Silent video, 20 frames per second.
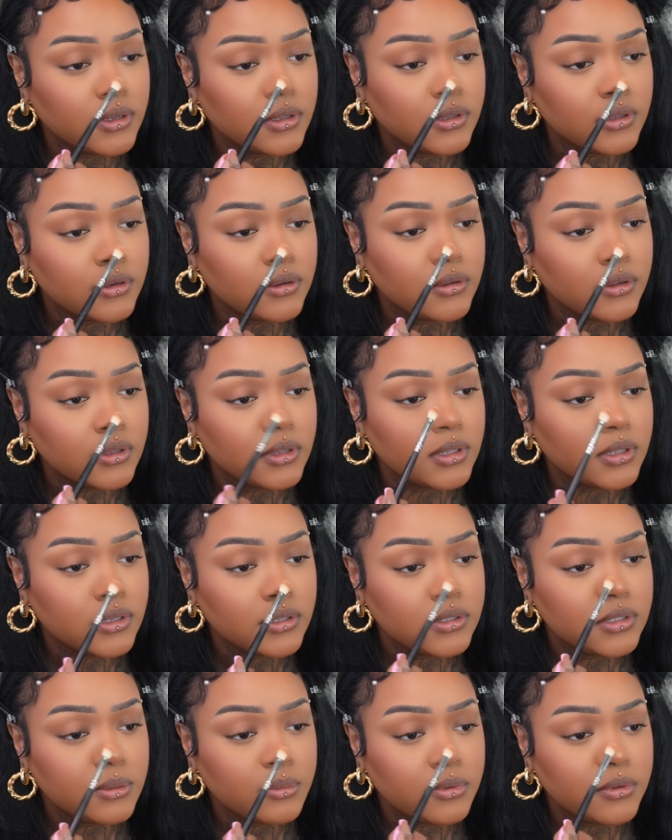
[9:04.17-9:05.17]
a little on the
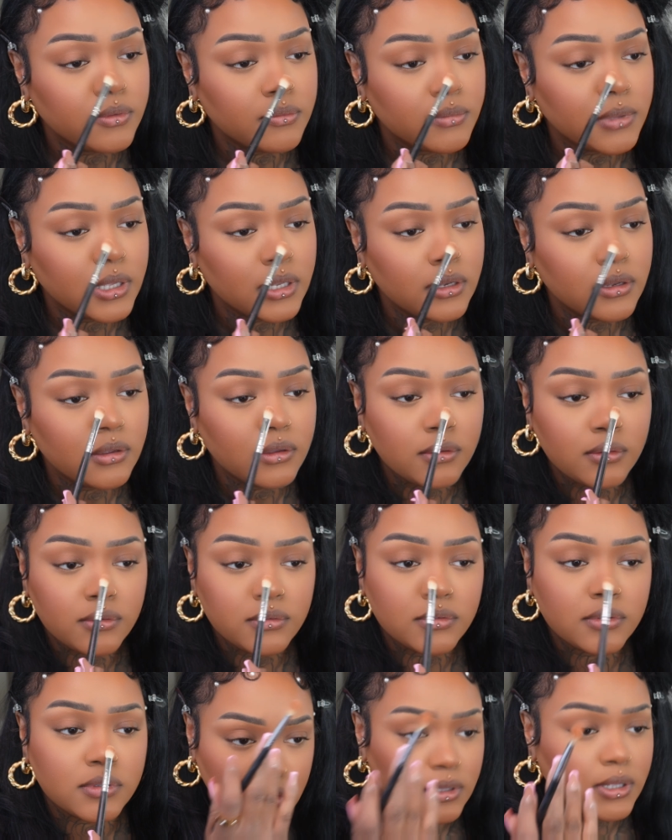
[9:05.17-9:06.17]
tip of my
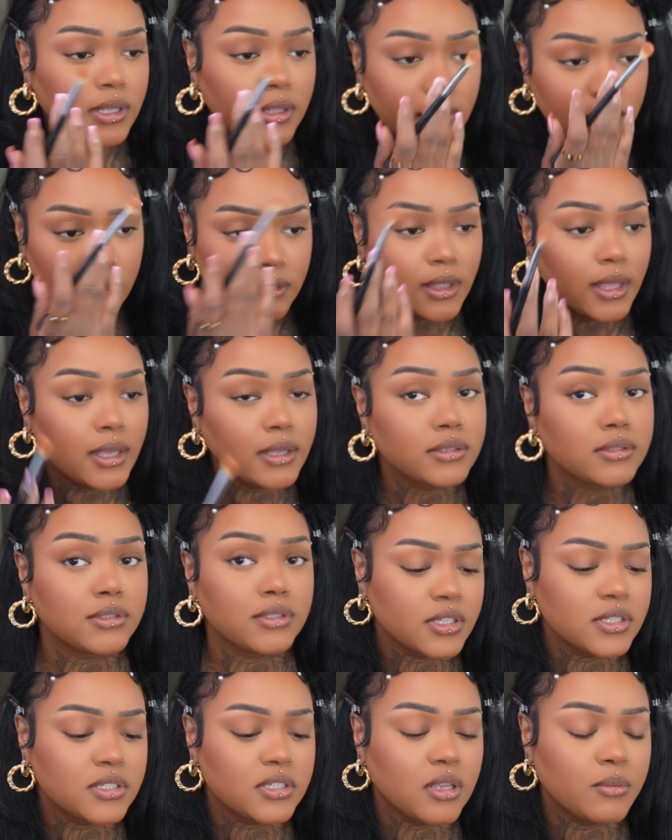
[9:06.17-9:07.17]
nose, like that.
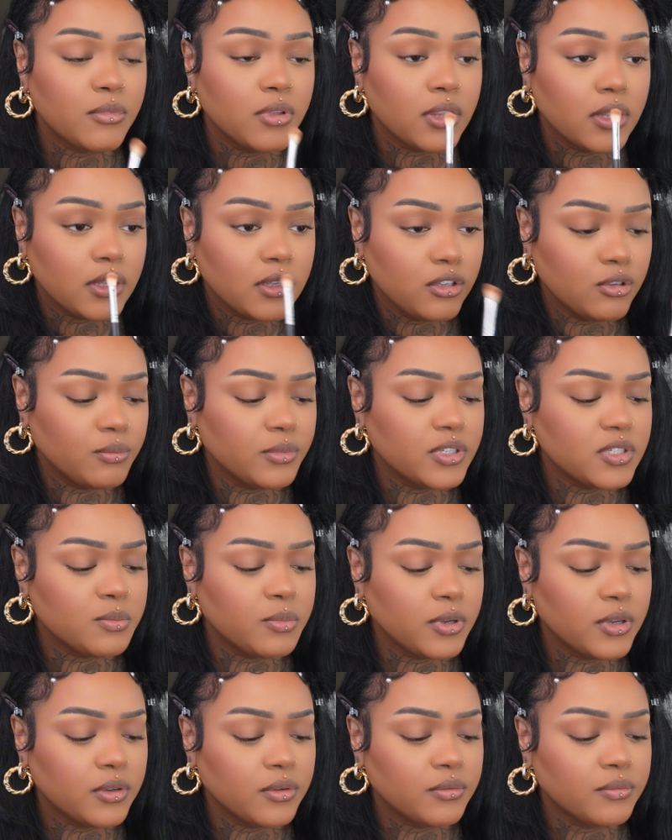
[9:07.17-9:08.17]
Some on the Cupid's
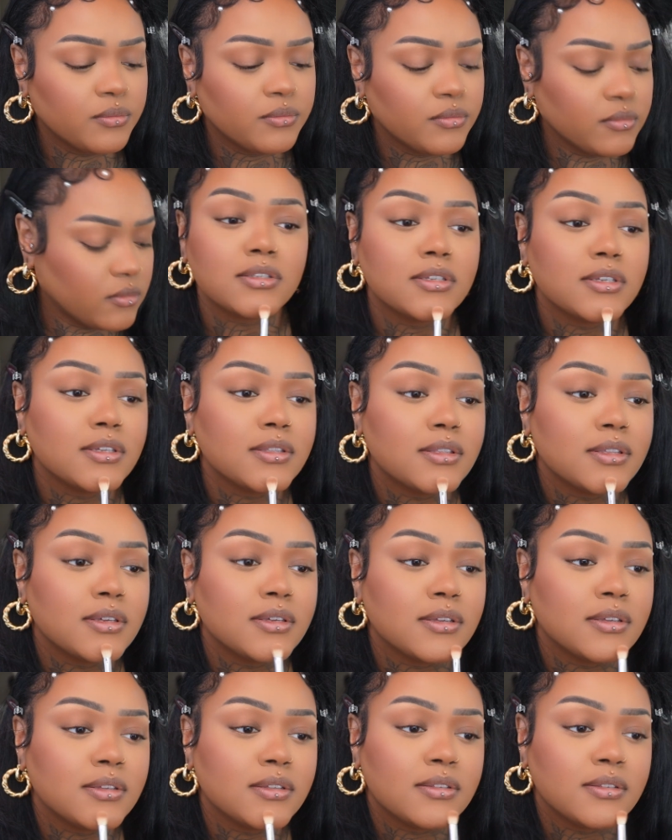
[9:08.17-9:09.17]
bow. Like
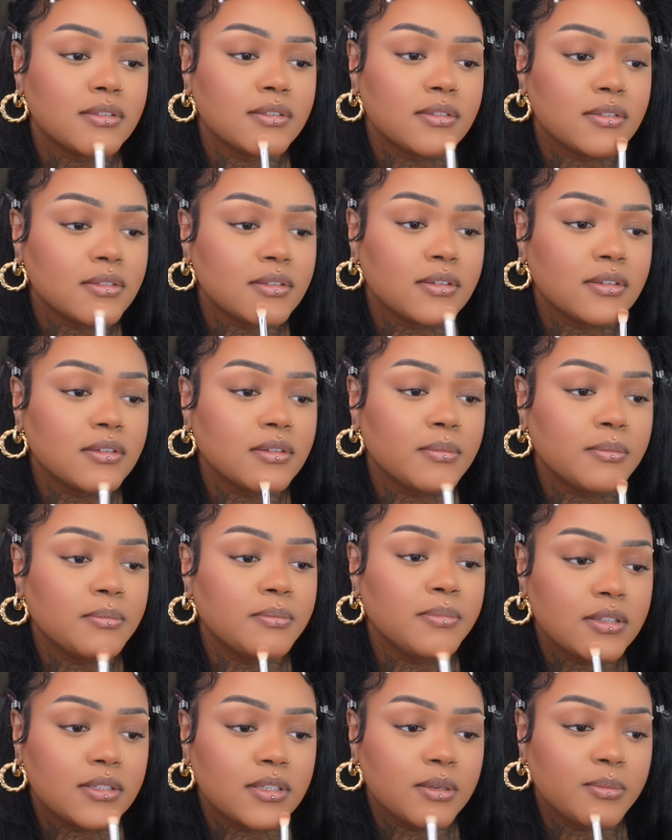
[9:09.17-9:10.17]
that, and
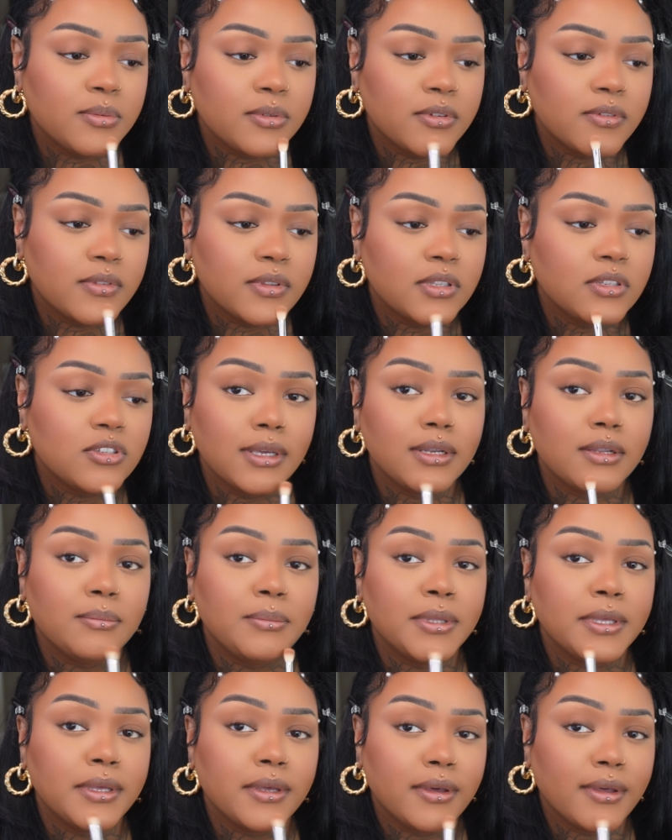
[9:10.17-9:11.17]
a
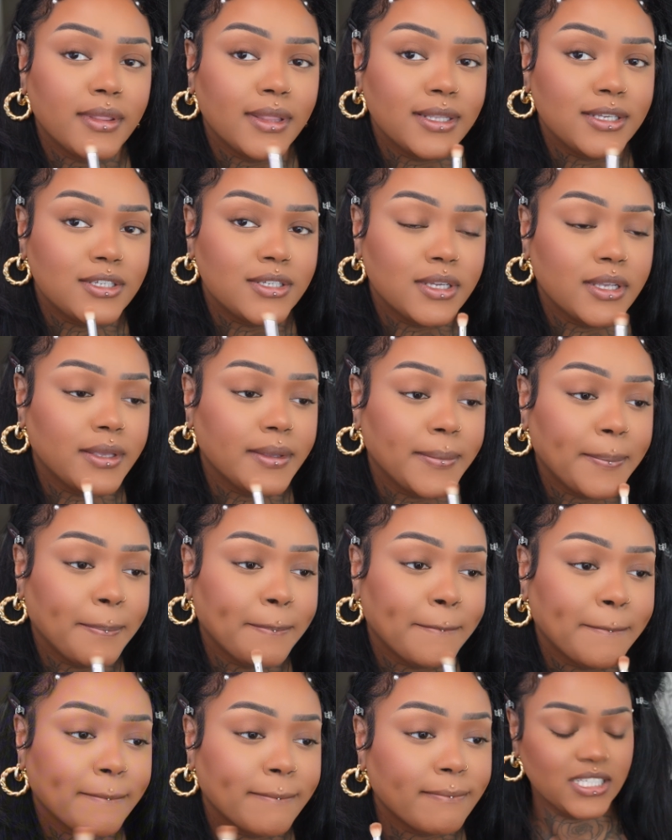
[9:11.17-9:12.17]
bit on the chin.
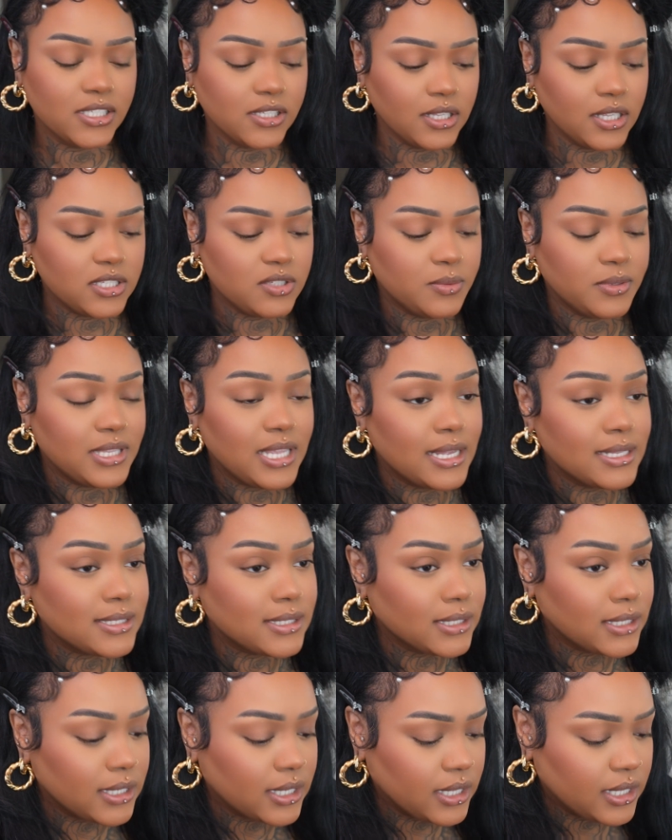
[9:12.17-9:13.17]
So that's what that's
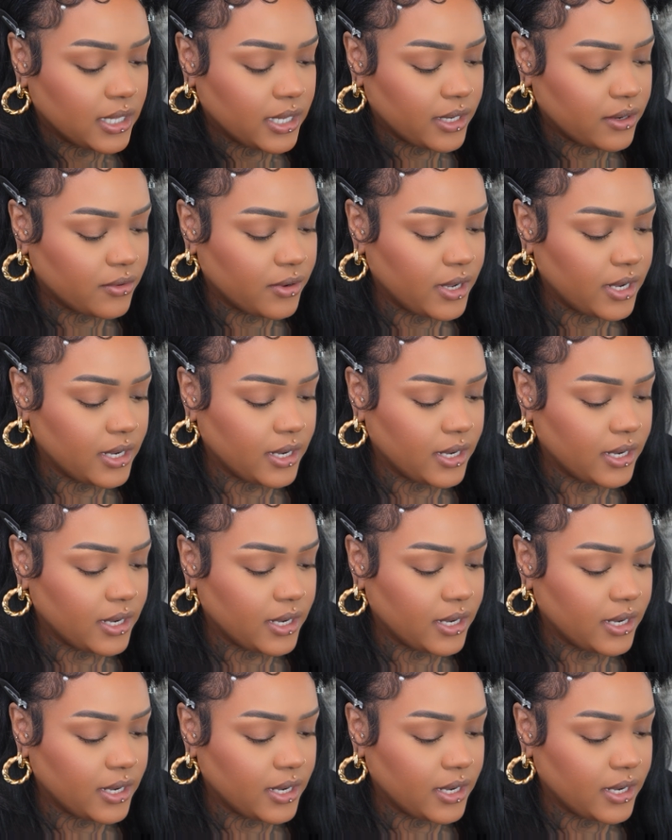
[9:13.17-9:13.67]
looking like right